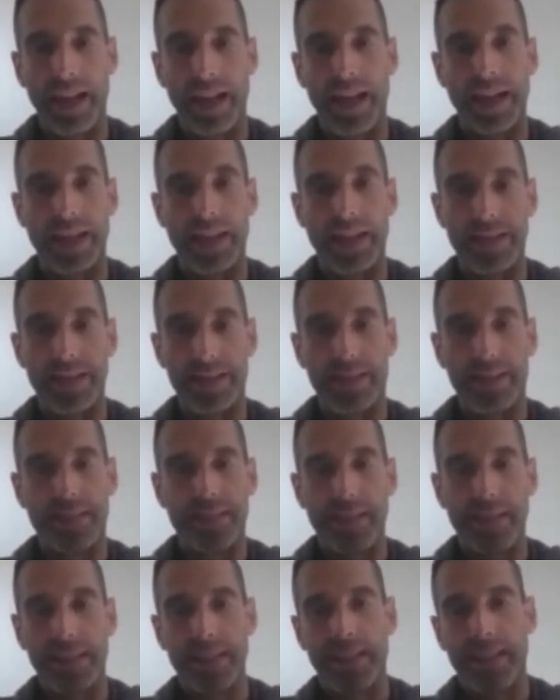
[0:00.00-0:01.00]
light
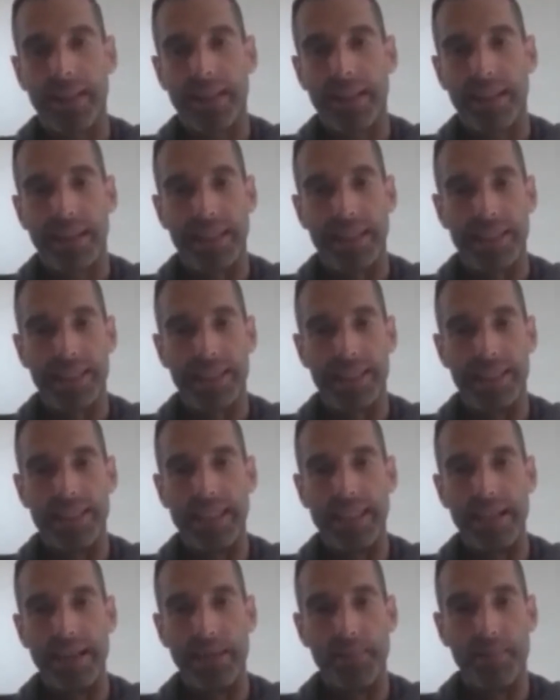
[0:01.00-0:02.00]
is
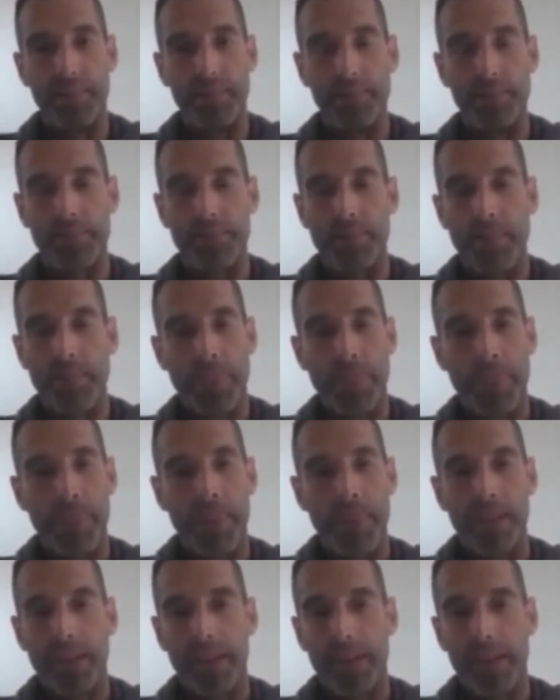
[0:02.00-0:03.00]
dim,
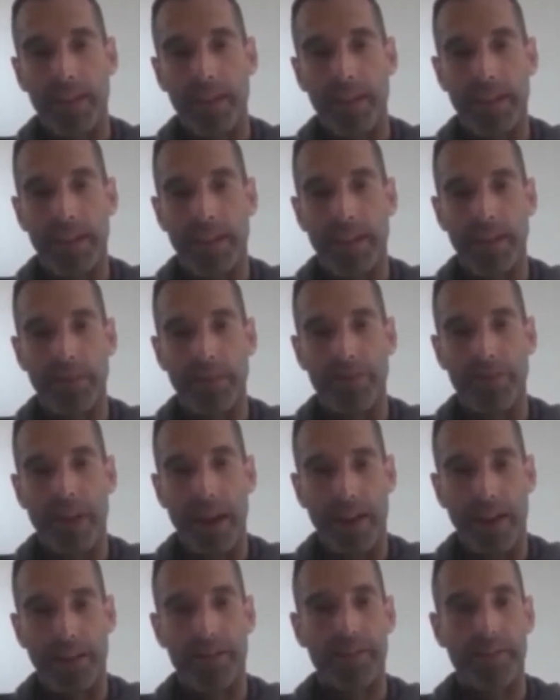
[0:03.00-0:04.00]
it
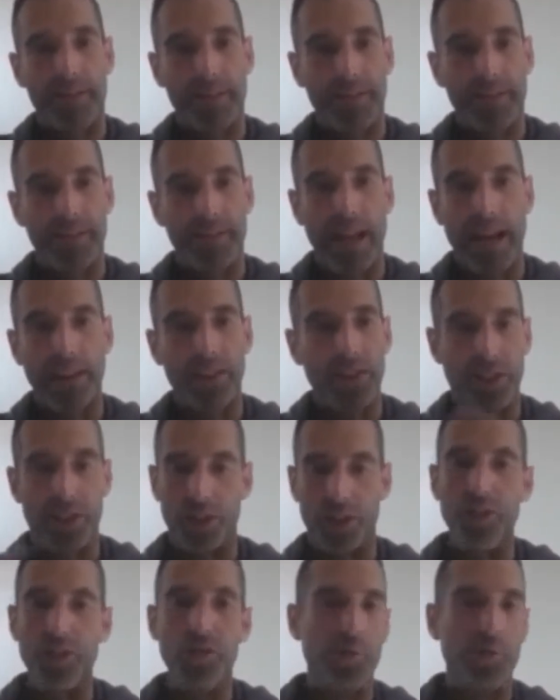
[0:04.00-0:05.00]
affects not
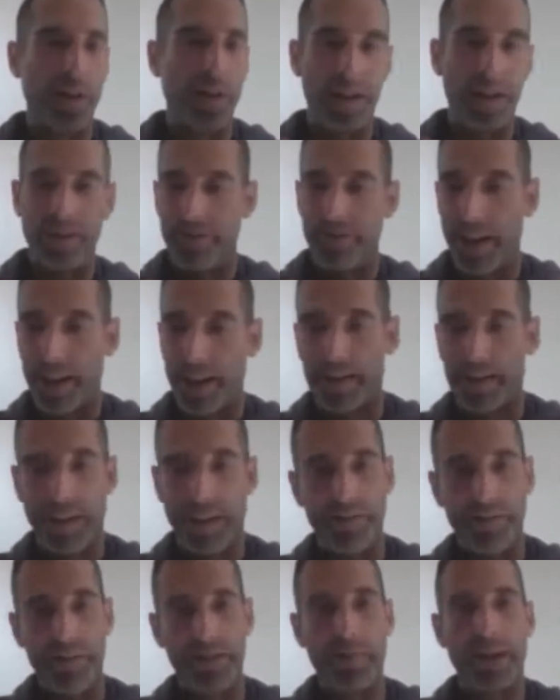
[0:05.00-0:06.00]
just you, but it affects
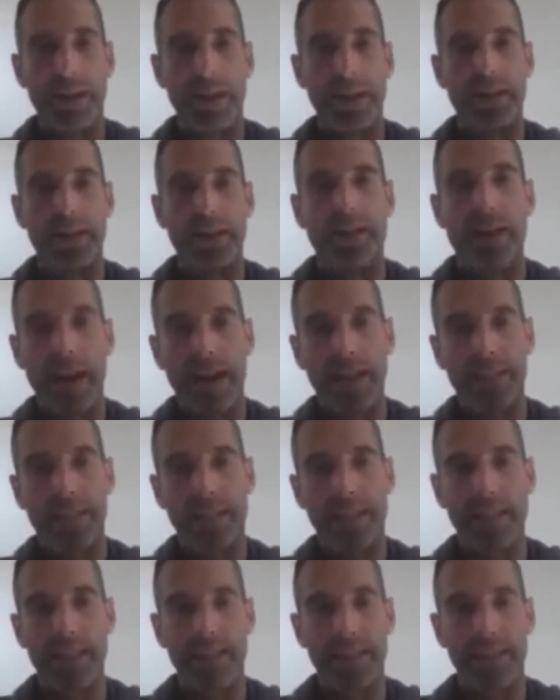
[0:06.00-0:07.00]
everybody. I
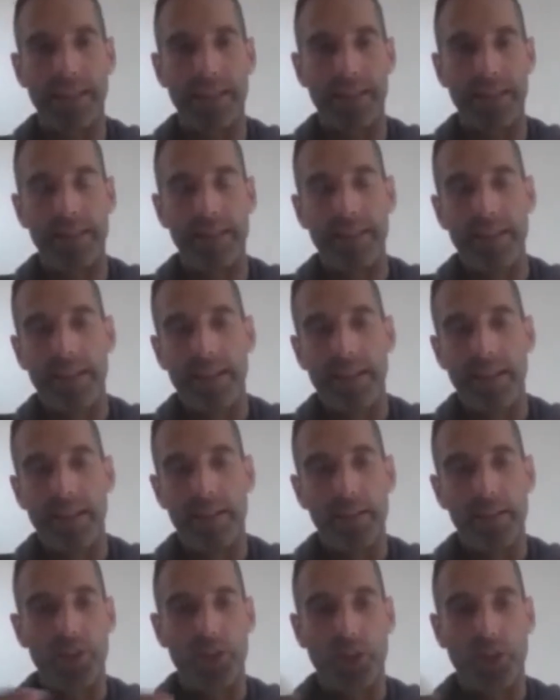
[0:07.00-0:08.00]
say that
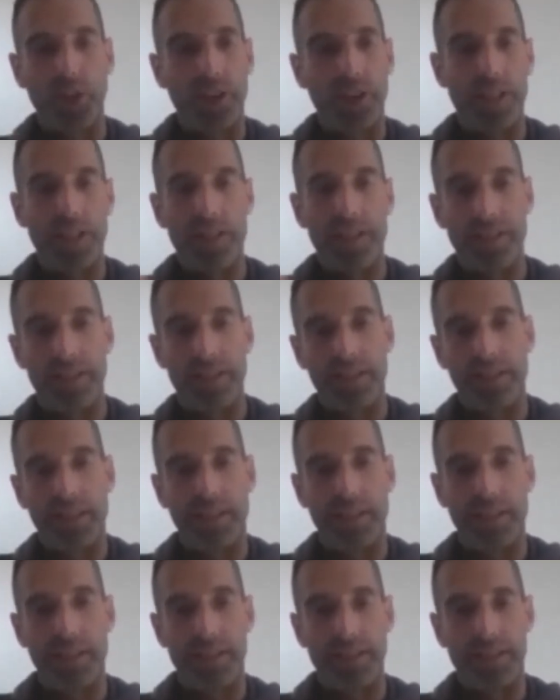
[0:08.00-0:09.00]
this journey
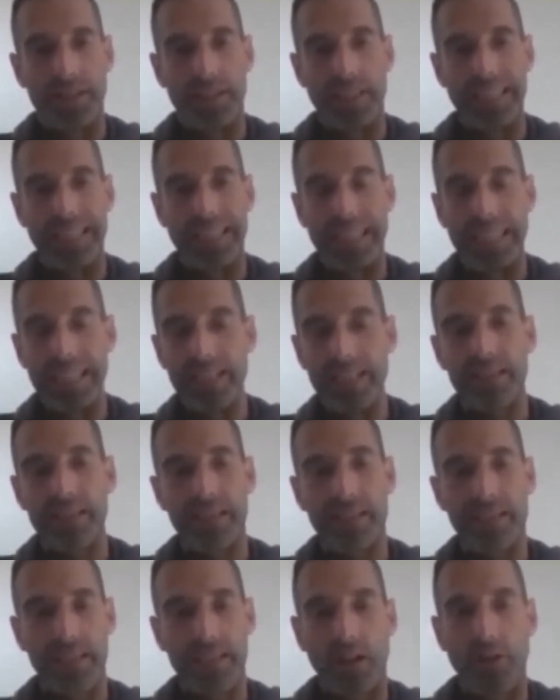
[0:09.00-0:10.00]
is the
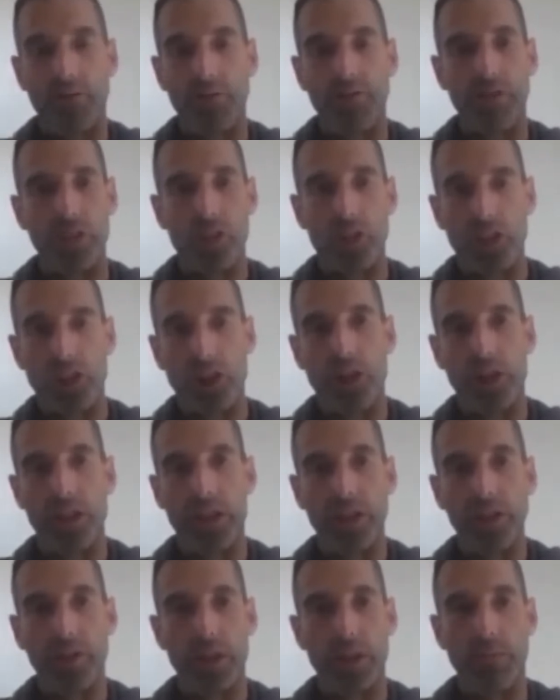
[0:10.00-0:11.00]
least selfish journey
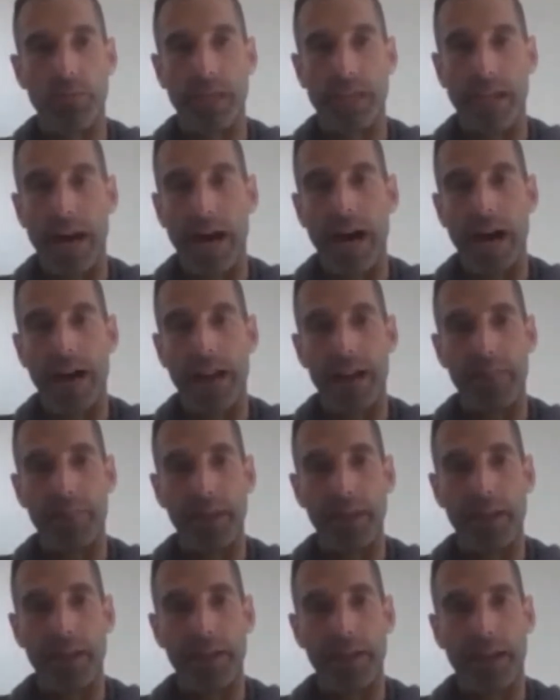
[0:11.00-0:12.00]
you can be
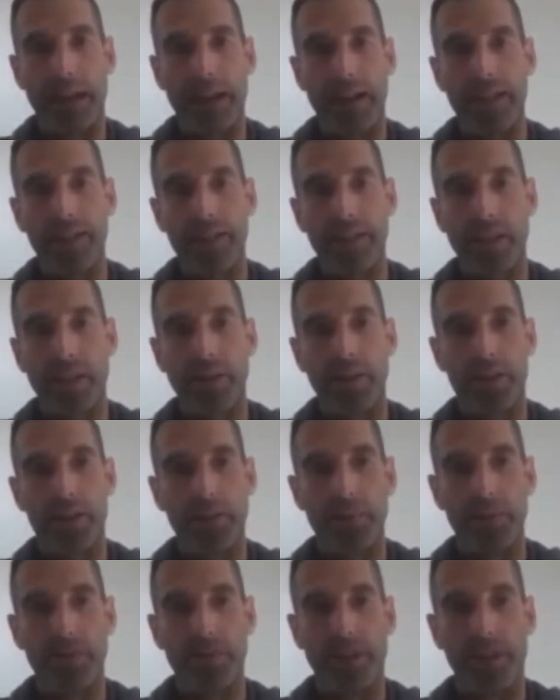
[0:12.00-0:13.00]
on. I consider it
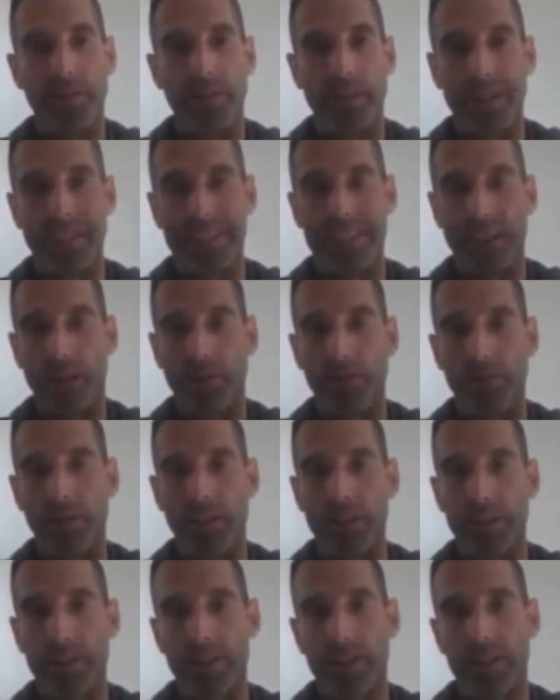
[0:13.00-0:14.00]
to be very, very
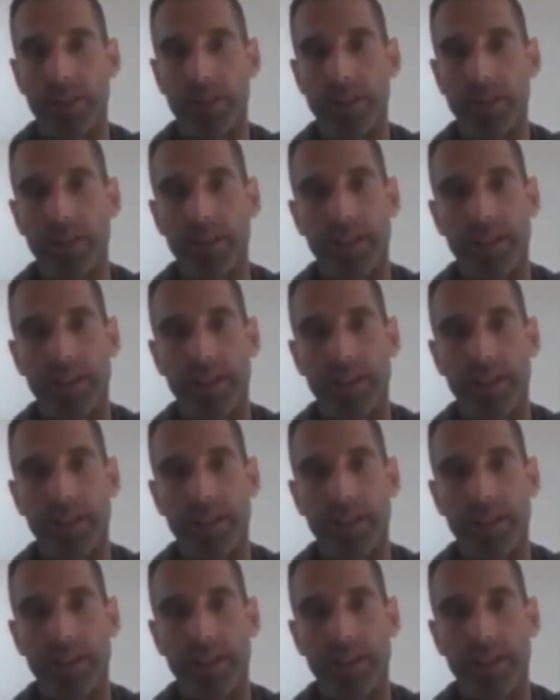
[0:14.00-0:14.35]
selfless.